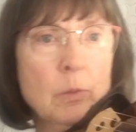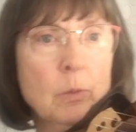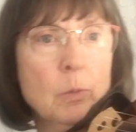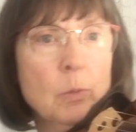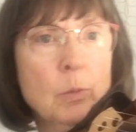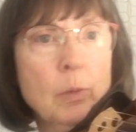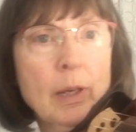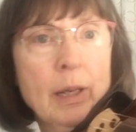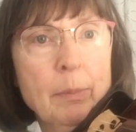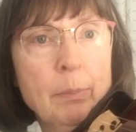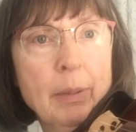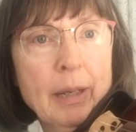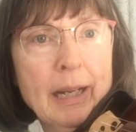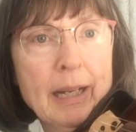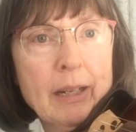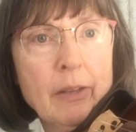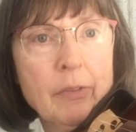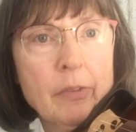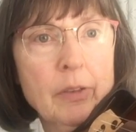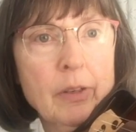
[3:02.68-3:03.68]
right
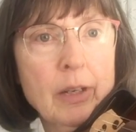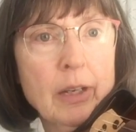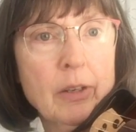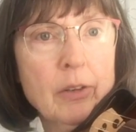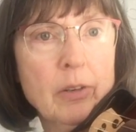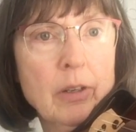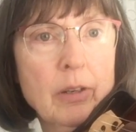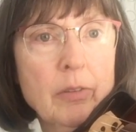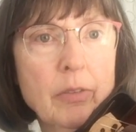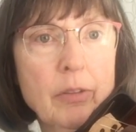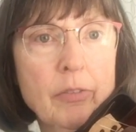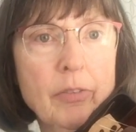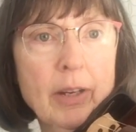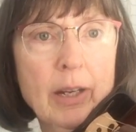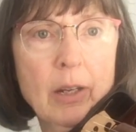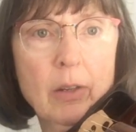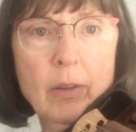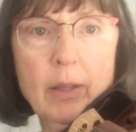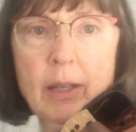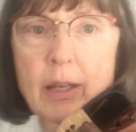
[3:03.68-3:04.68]
back at the nut of the
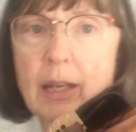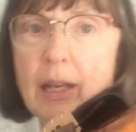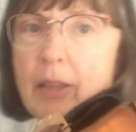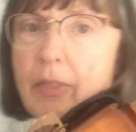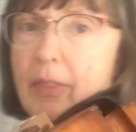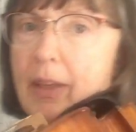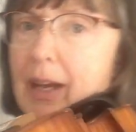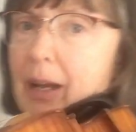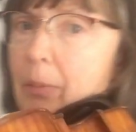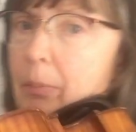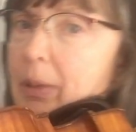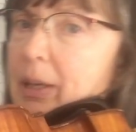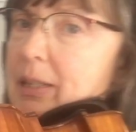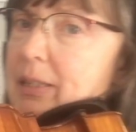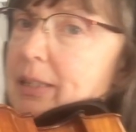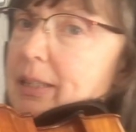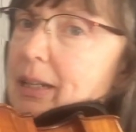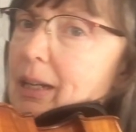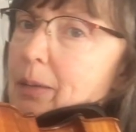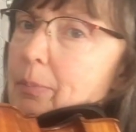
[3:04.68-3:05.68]
violin. And that
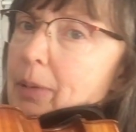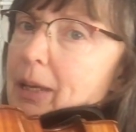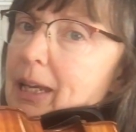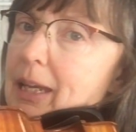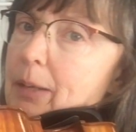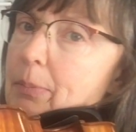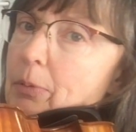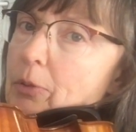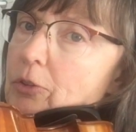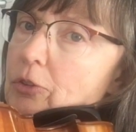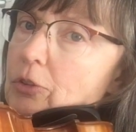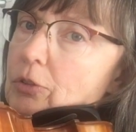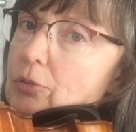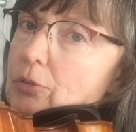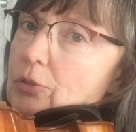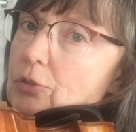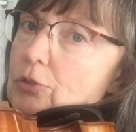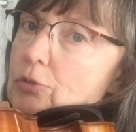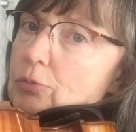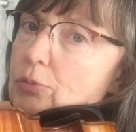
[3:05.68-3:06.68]
means that I'm able to
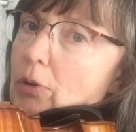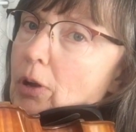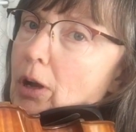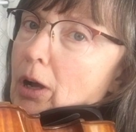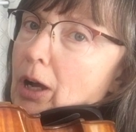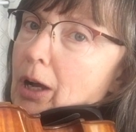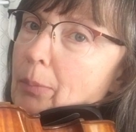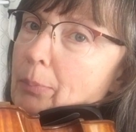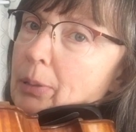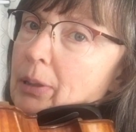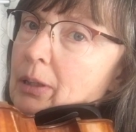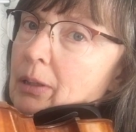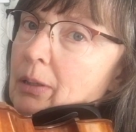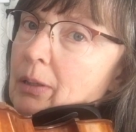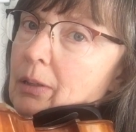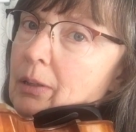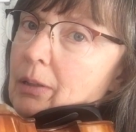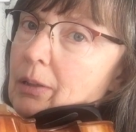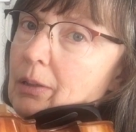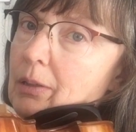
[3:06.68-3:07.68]
drop
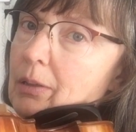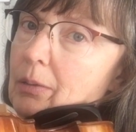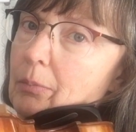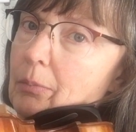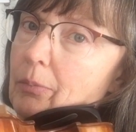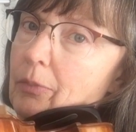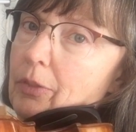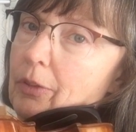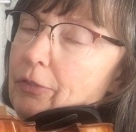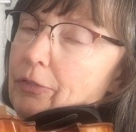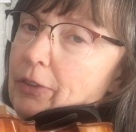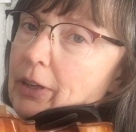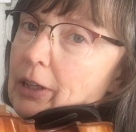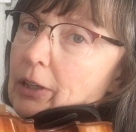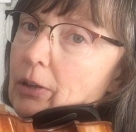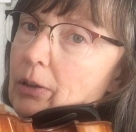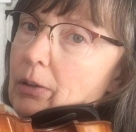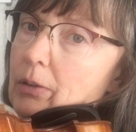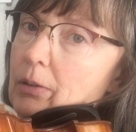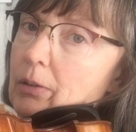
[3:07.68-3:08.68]
the
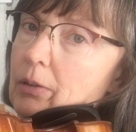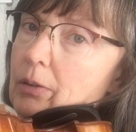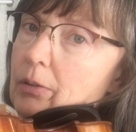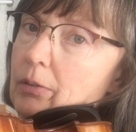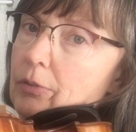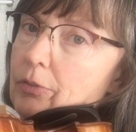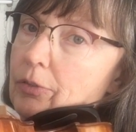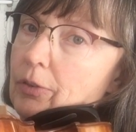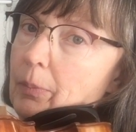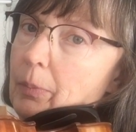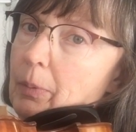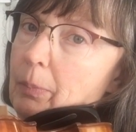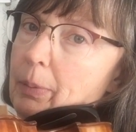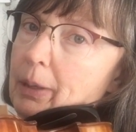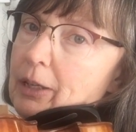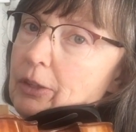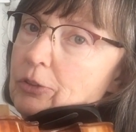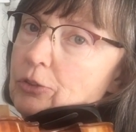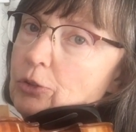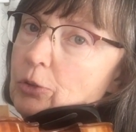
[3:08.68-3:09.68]
finger from the
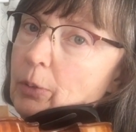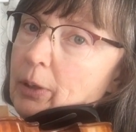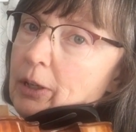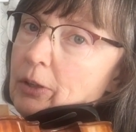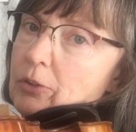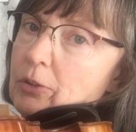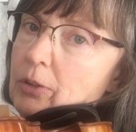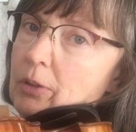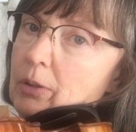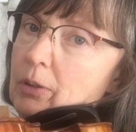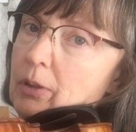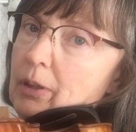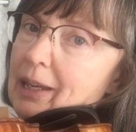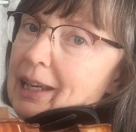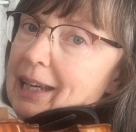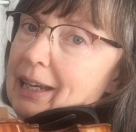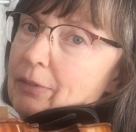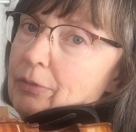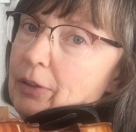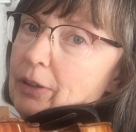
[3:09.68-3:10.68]
base joint.
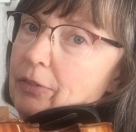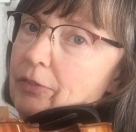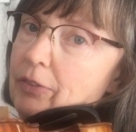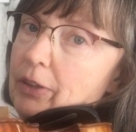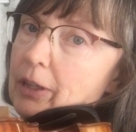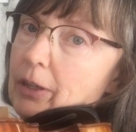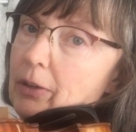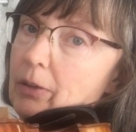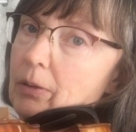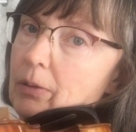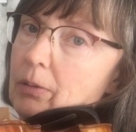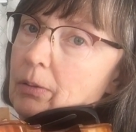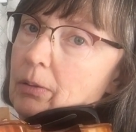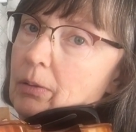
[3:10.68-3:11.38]
Every finger,